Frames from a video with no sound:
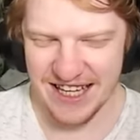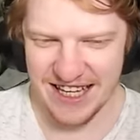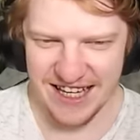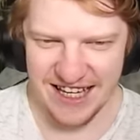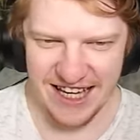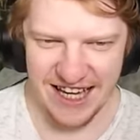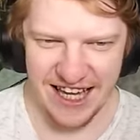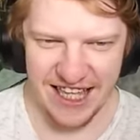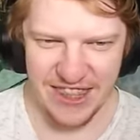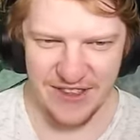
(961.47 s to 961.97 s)

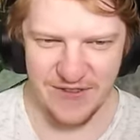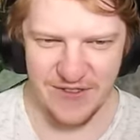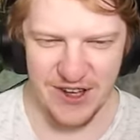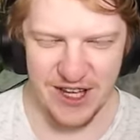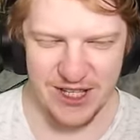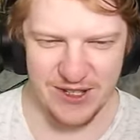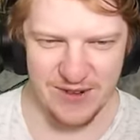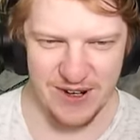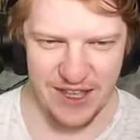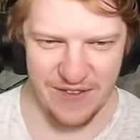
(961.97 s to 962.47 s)
Oh, the
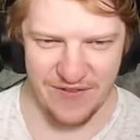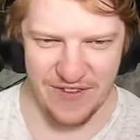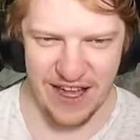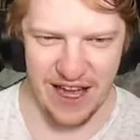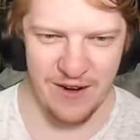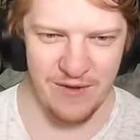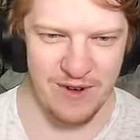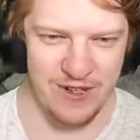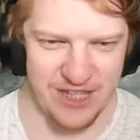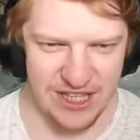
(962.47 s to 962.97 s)
first one I
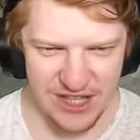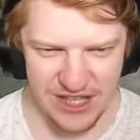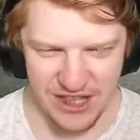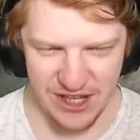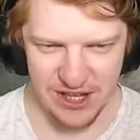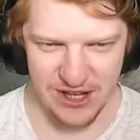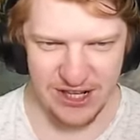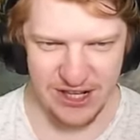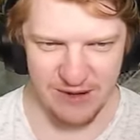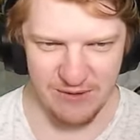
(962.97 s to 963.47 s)
found was a
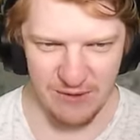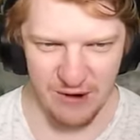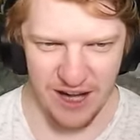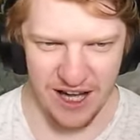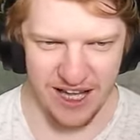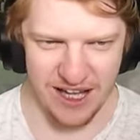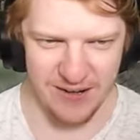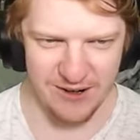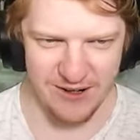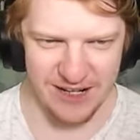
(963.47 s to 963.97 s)
30
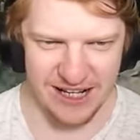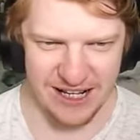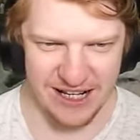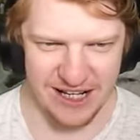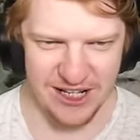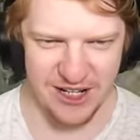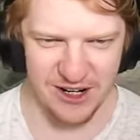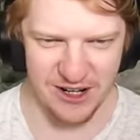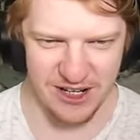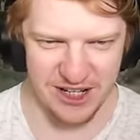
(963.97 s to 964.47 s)
wild, and I
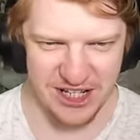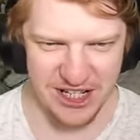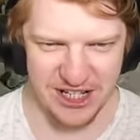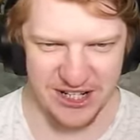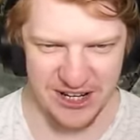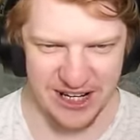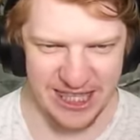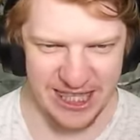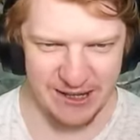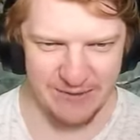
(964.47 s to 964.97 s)
shot it straight in the